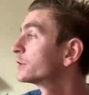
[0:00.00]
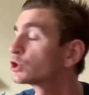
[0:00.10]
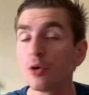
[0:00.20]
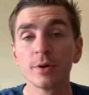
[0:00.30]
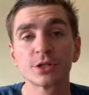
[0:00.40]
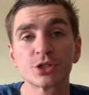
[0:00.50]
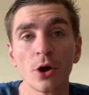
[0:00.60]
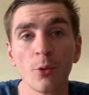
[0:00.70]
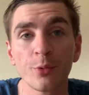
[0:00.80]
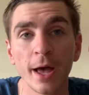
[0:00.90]
much
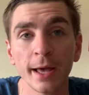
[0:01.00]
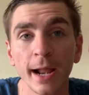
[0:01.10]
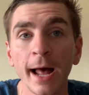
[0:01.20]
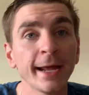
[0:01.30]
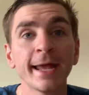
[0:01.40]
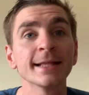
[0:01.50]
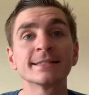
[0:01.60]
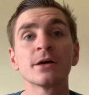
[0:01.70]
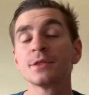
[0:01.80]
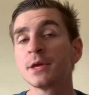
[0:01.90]
so that I can't
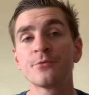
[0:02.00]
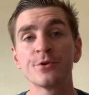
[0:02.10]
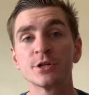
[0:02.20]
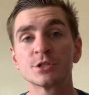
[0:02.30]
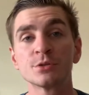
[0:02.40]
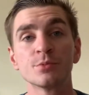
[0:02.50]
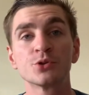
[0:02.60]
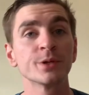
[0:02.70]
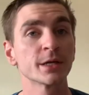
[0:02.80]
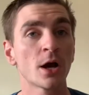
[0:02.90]
tell the difference
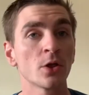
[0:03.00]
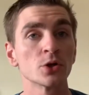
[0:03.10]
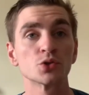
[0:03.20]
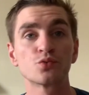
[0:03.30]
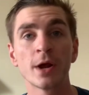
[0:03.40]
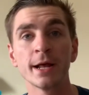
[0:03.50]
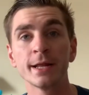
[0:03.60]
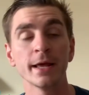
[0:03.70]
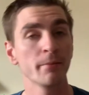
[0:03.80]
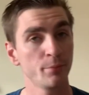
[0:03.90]
between the colors red
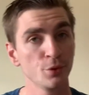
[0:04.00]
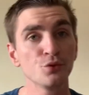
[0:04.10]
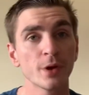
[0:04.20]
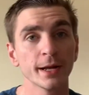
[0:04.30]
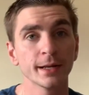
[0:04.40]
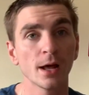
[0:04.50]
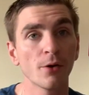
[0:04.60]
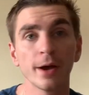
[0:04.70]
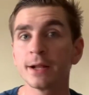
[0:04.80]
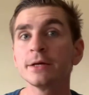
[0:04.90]
and blue right now,
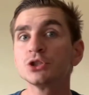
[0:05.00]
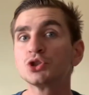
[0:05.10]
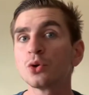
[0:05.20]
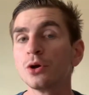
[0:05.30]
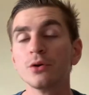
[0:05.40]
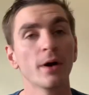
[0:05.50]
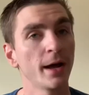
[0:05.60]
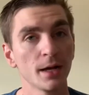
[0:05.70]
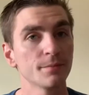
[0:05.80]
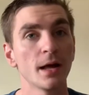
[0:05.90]
and I assure you, I
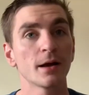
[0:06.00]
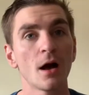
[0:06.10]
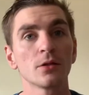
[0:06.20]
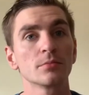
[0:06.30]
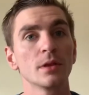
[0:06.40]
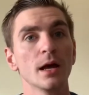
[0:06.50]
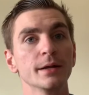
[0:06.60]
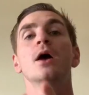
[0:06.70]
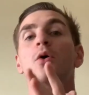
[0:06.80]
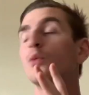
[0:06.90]
am not colorblind.
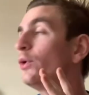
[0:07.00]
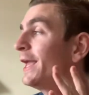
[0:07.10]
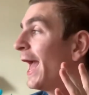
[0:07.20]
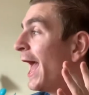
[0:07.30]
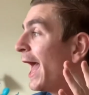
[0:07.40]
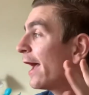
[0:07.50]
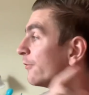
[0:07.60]
We have